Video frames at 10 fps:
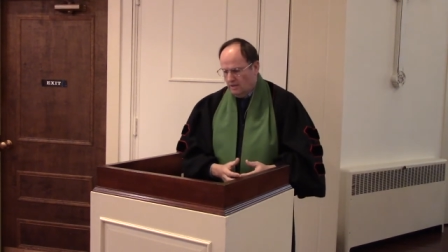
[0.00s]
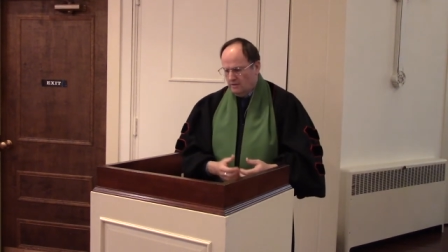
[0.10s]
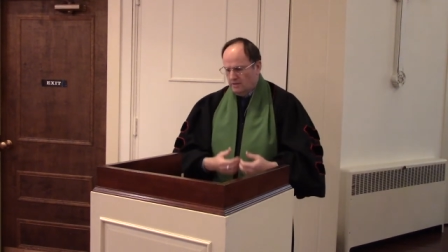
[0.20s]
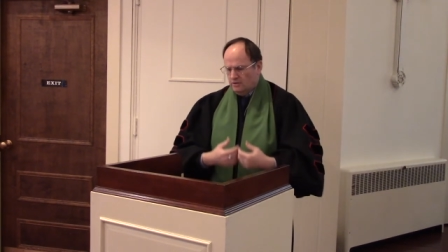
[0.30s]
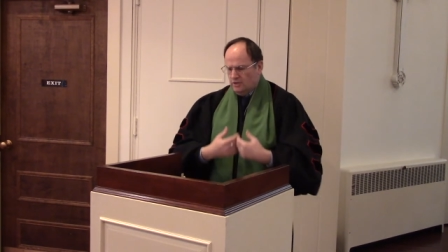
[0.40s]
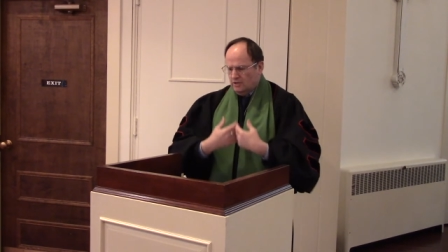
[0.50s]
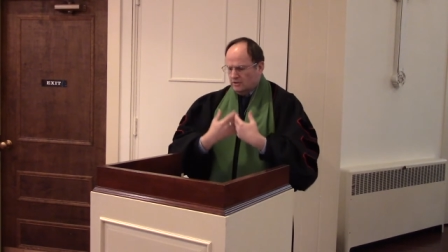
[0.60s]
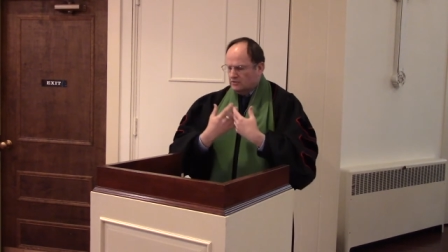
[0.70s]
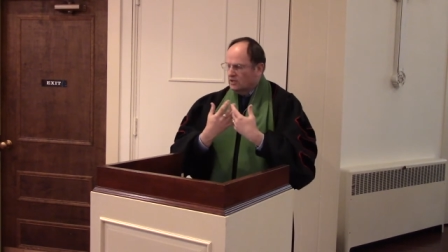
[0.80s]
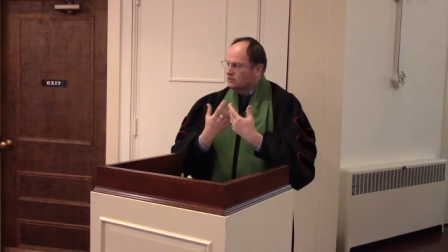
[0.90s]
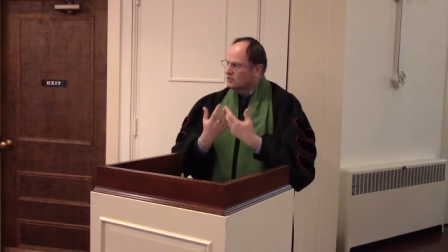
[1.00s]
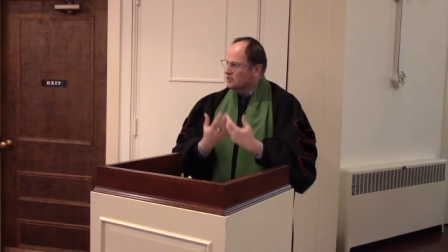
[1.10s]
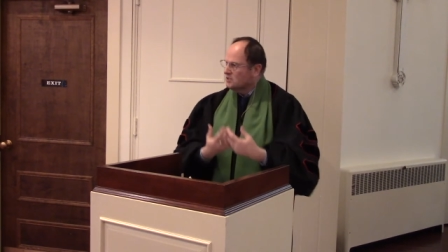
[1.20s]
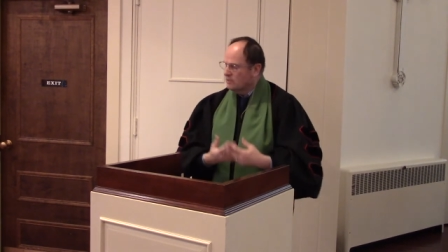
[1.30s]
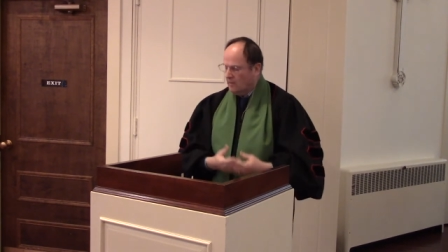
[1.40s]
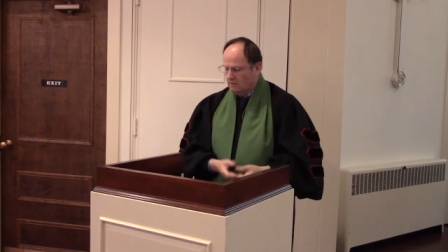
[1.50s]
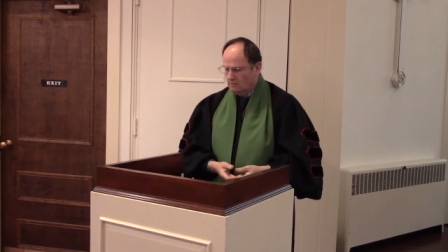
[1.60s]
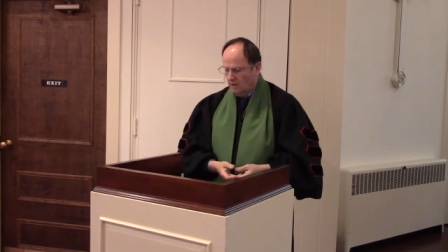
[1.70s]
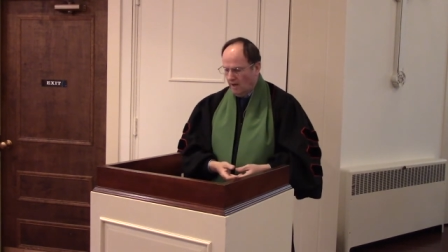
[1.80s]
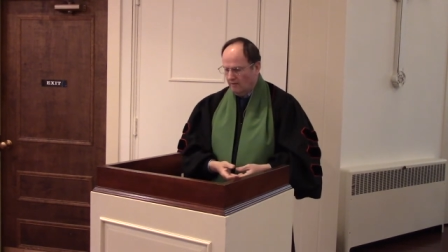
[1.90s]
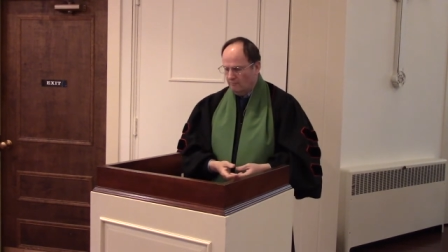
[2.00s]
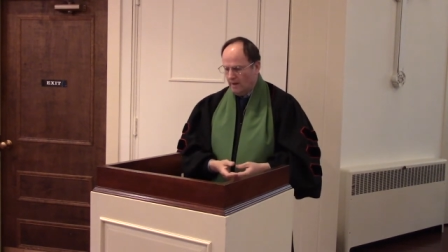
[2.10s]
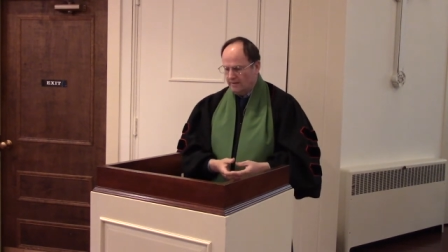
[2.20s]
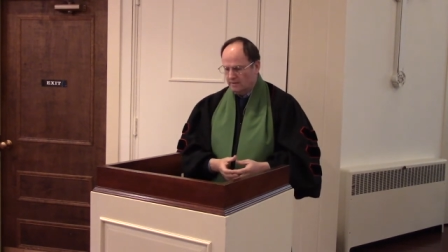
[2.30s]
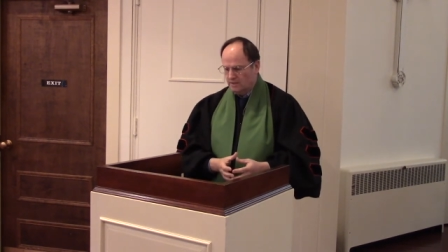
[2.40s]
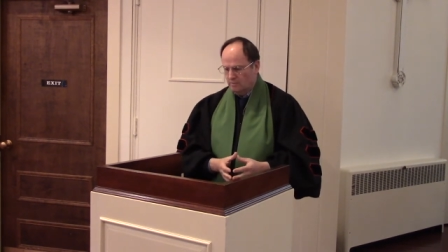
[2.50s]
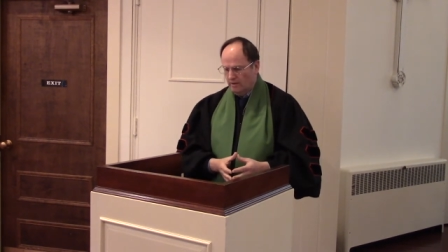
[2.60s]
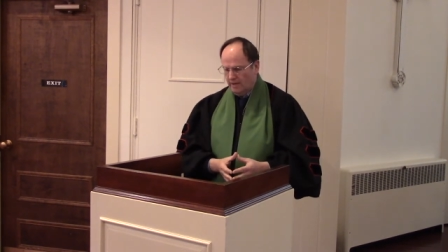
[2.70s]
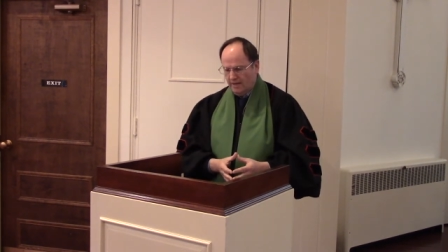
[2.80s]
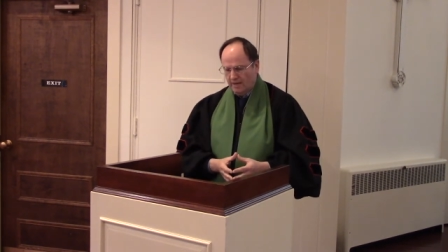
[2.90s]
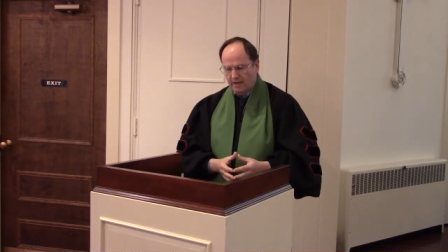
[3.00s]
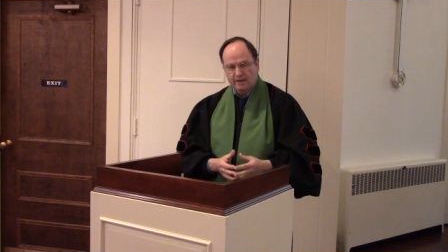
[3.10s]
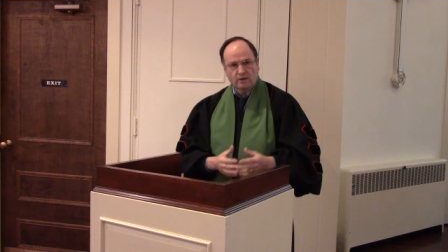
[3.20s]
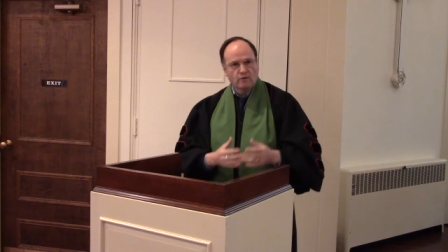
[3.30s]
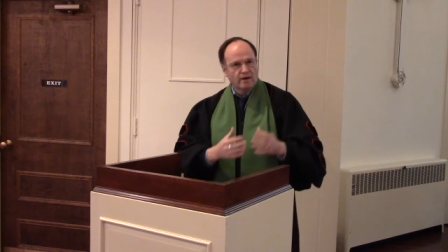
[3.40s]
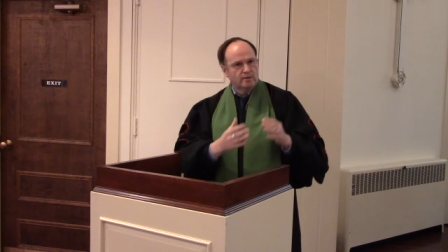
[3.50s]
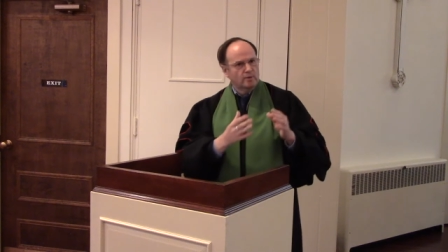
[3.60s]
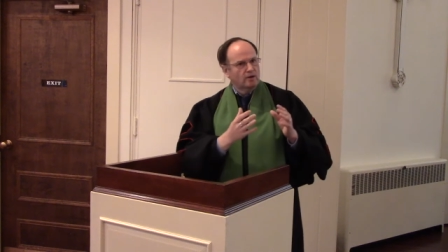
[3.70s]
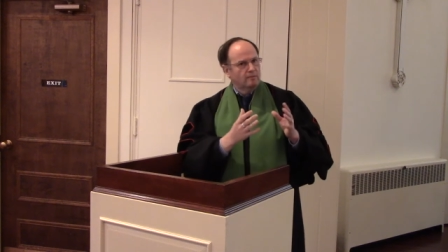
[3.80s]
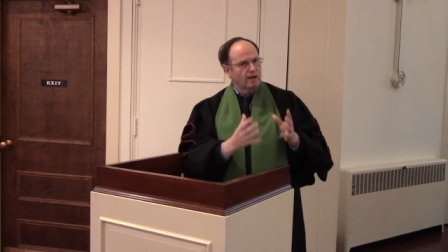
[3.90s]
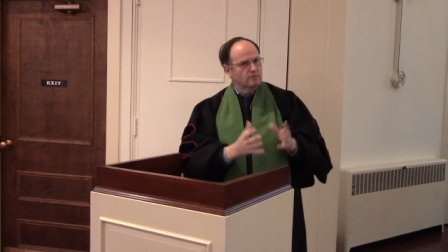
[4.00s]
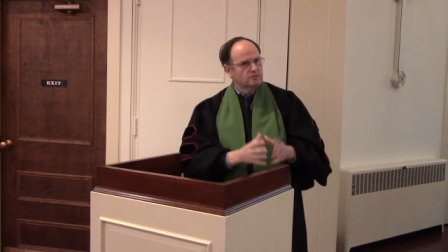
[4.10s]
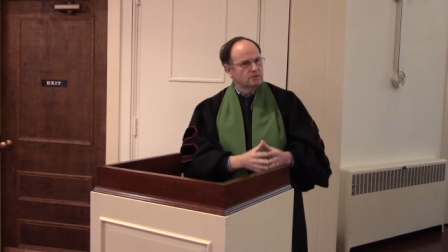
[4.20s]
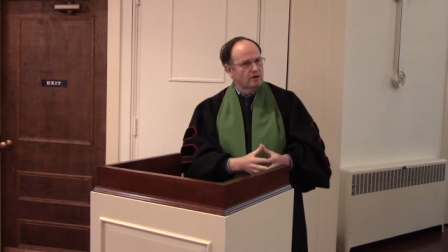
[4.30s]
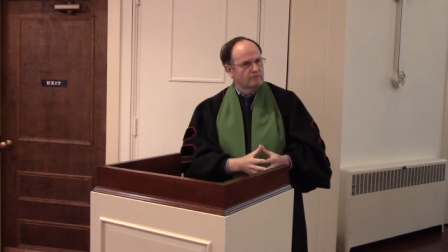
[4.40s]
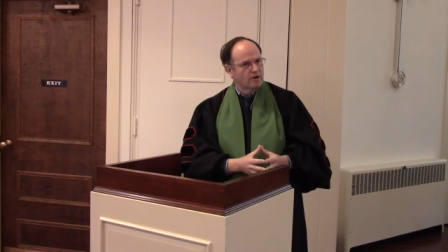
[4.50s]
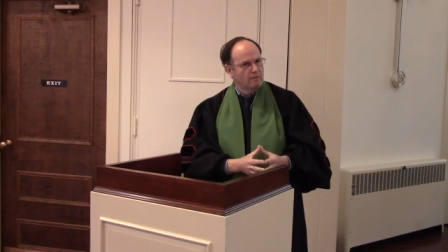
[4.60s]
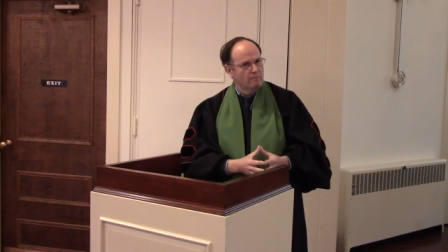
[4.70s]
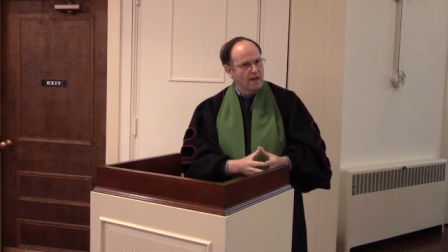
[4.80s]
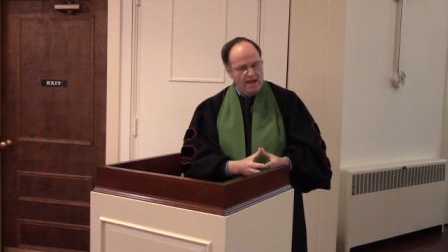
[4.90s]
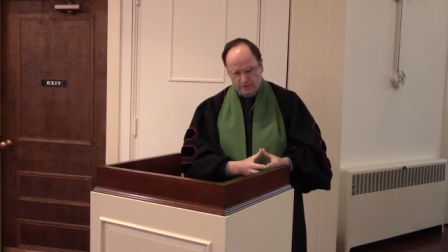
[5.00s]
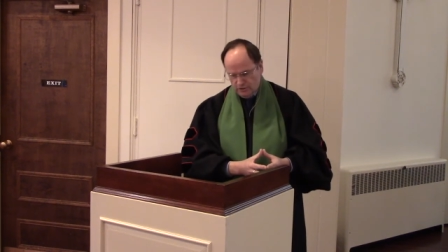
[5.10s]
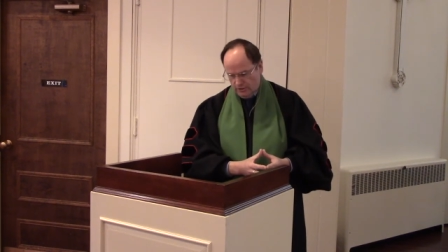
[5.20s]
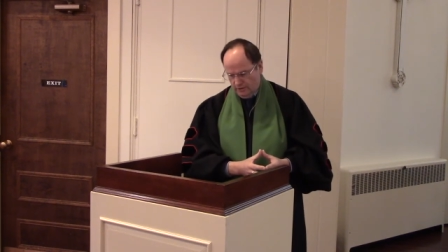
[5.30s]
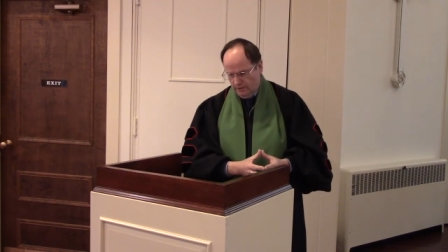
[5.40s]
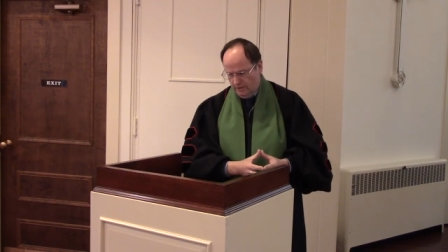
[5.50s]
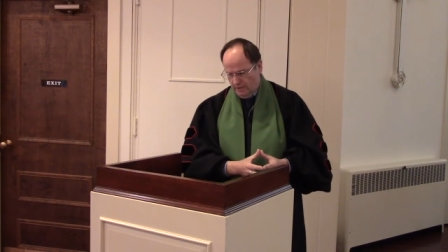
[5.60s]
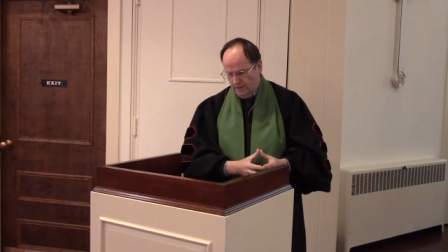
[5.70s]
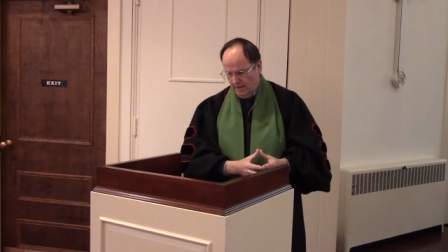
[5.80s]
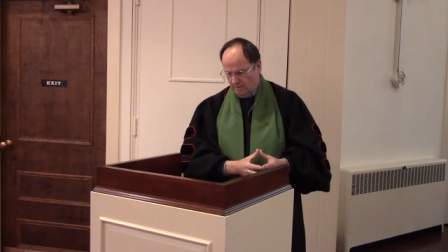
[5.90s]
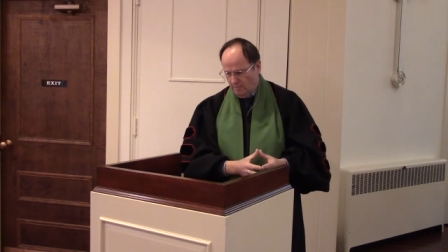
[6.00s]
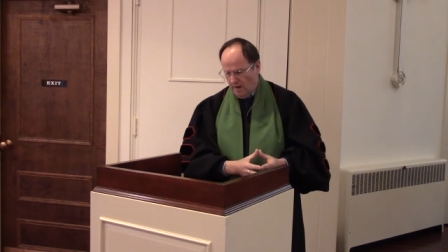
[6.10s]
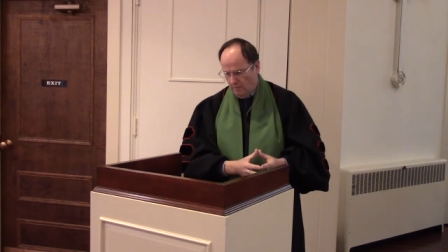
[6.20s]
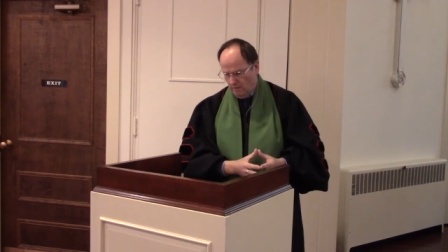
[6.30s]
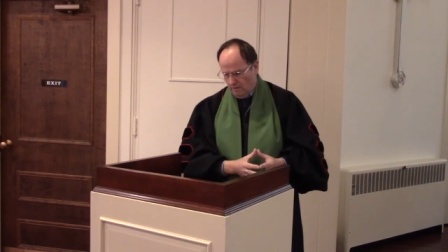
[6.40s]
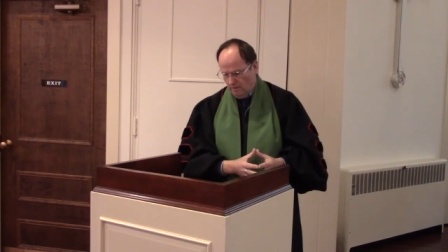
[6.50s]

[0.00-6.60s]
that Jesus teaches us about love by displaying an incredible amount of compassion and power.